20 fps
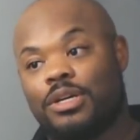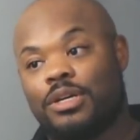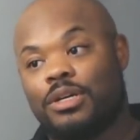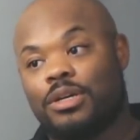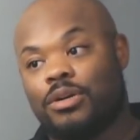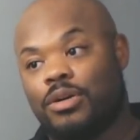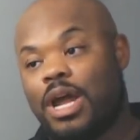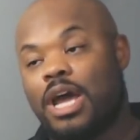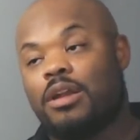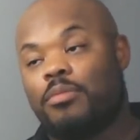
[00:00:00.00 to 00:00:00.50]

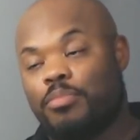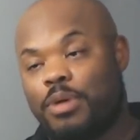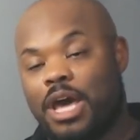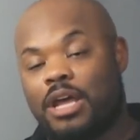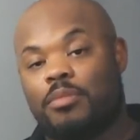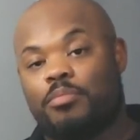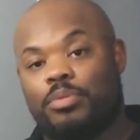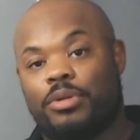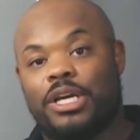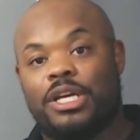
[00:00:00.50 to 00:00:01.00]
or how
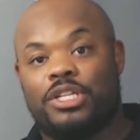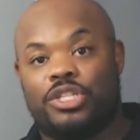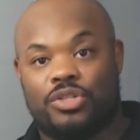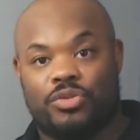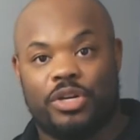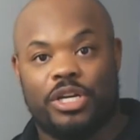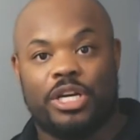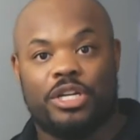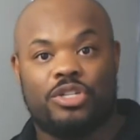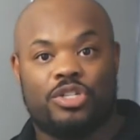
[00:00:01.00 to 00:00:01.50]
to play
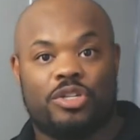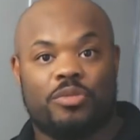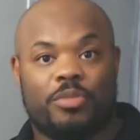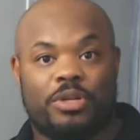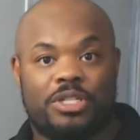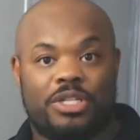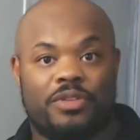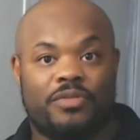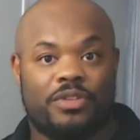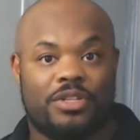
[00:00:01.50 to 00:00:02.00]
string
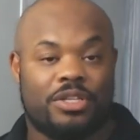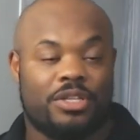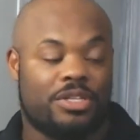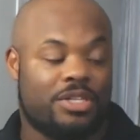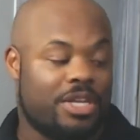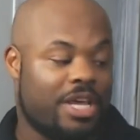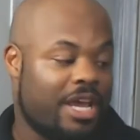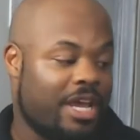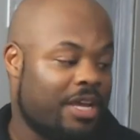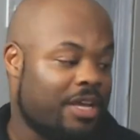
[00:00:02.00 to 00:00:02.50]
instruments even to this
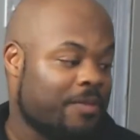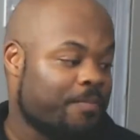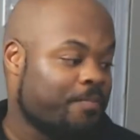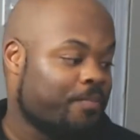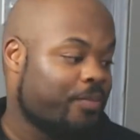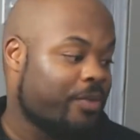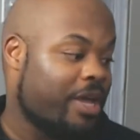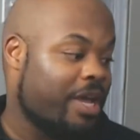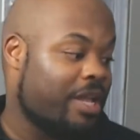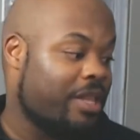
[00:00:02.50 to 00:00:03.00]
day.
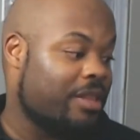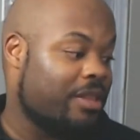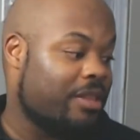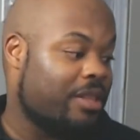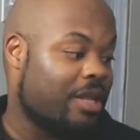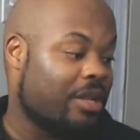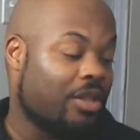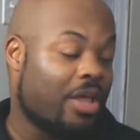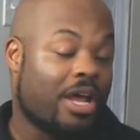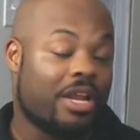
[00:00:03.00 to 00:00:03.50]

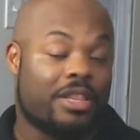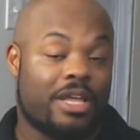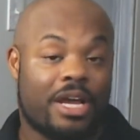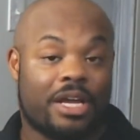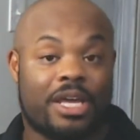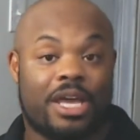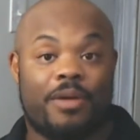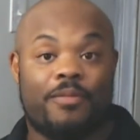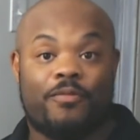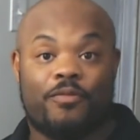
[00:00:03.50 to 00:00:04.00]
And a lot of
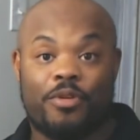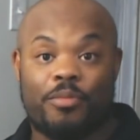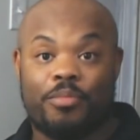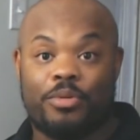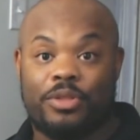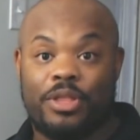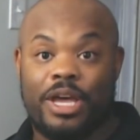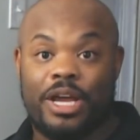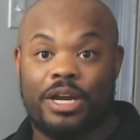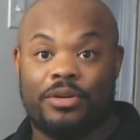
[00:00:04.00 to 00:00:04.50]
that came from
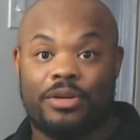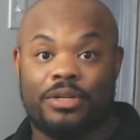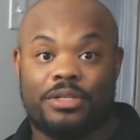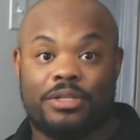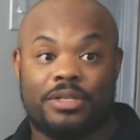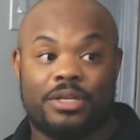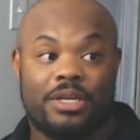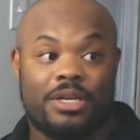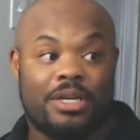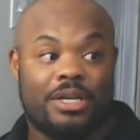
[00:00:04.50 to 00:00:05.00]

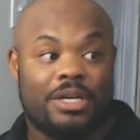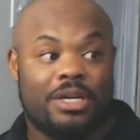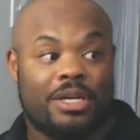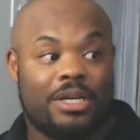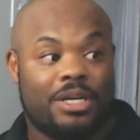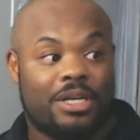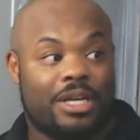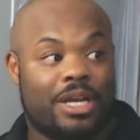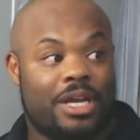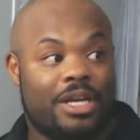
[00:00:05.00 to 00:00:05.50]
Pythagoras.
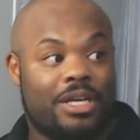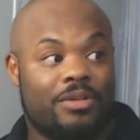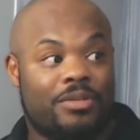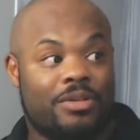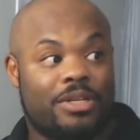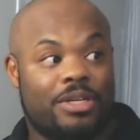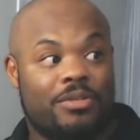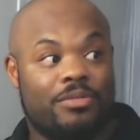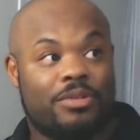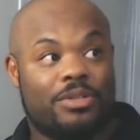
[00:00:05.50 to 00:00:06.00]
Yeah,
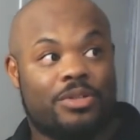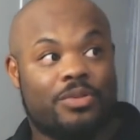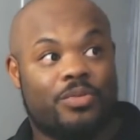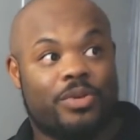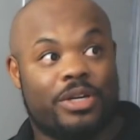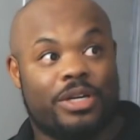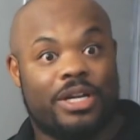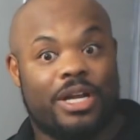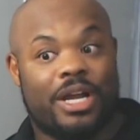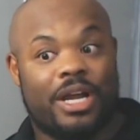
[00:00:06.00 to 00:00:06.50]
he was a
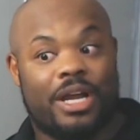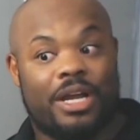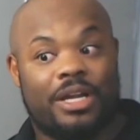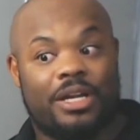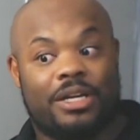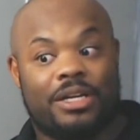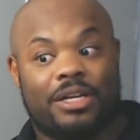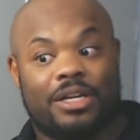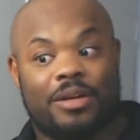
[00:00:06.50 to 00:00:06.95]
weird guy.